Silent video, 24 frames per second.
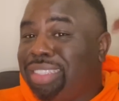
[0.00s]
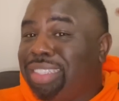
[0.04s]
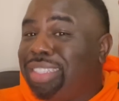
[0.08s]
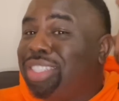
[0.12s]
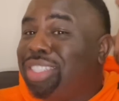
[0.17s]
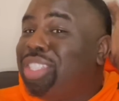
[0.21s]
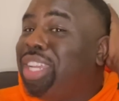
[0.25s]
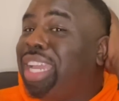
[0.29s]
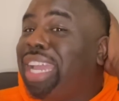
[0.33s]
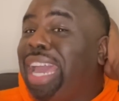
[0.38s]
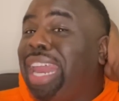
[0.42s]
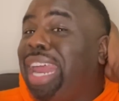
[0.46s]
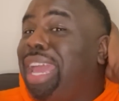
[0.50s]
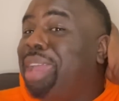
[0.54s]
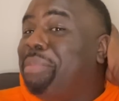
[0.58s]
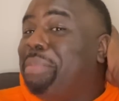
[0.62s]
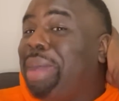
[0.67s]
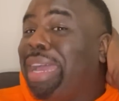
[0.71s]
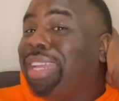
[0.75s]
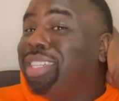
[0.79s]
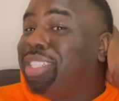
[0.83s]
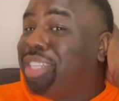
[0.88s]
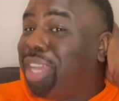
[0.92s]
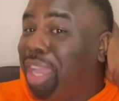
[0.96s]
She ain't got eight
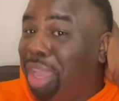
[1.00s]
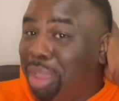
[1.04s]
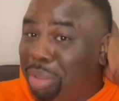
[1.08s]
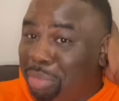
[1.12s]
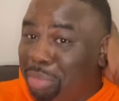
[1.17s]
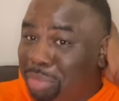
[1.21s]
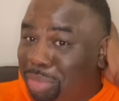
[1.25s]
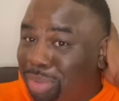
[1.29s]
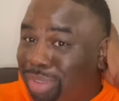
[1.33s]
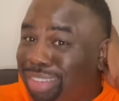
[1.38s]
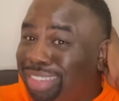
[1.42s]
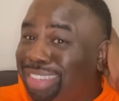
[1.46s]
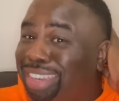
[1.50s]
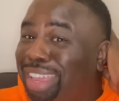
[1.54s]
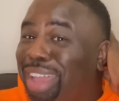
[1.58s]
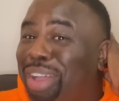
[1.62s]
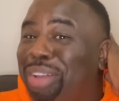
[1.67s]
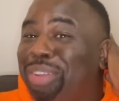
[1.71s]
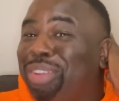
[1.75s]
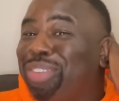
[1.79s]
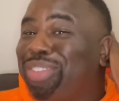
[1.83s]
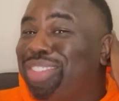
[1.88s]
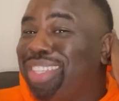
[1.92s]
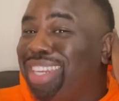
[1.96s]
by Jamie.
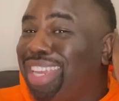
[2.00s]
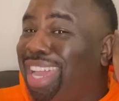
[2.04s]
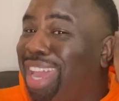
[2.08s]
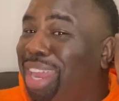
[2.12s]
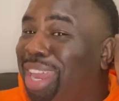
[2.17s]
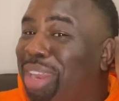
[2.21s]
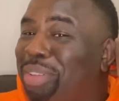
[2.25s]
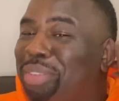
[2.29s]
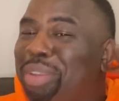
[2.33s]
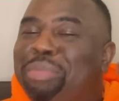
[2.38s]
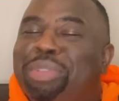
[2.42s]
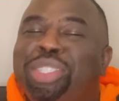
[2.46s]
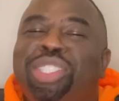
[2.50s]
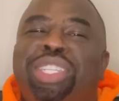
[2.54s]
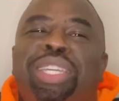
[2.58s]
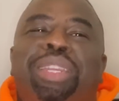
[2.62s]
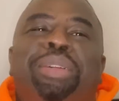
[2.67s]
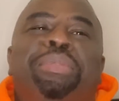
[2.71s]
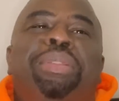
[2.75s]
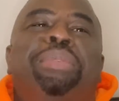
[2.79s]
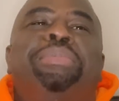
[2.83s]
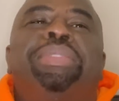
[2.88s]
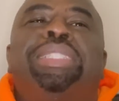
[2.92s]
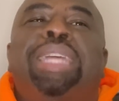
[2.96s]
No, I don't know if she done got eight. Let me shut
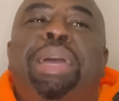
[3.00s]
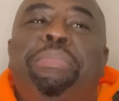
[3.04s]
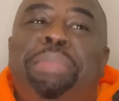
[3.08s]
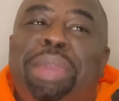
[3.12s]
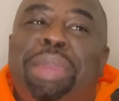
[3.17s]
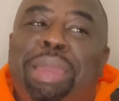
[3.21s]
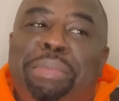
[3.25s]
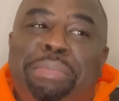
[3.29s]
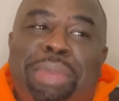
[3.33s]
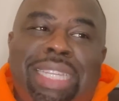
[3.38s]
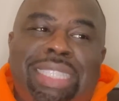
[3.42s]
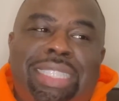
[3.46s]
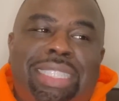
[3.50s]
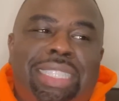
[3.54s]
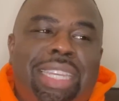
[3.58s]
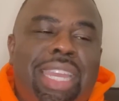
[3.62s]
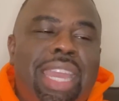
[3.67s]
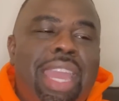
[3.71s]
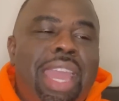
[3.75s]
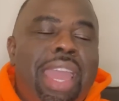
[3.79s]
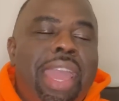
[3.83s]
up. Let me stop being messy.